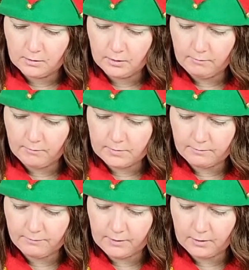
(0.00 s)
Give him some
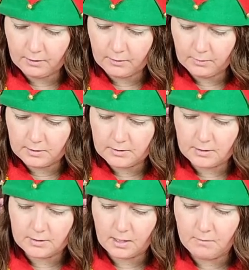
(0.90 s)
funny looking buttons
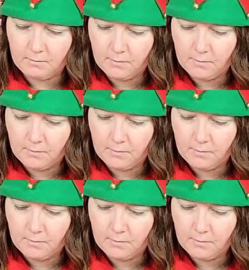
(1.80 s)
this time.